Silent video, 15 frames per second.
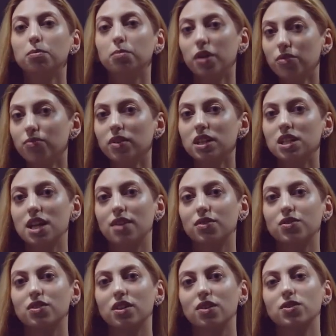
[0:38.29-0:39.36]
perfect
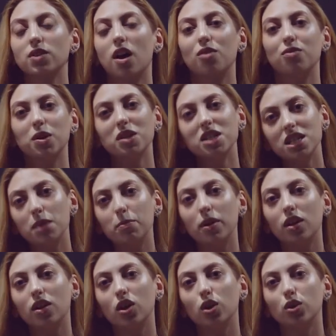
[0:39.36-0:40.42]
tenses are very
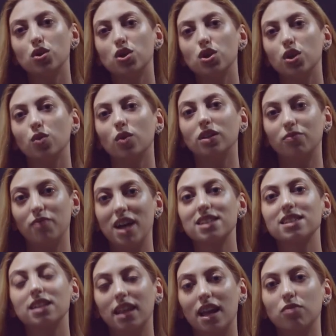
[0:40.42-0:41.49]
typical to
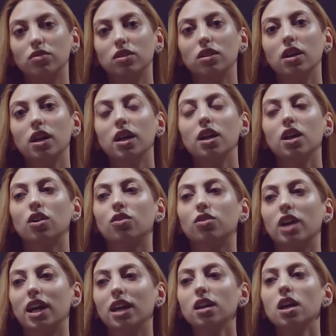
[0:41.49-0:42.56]
advanced level,
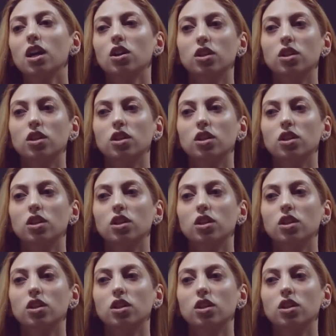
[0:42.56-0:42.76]
okay?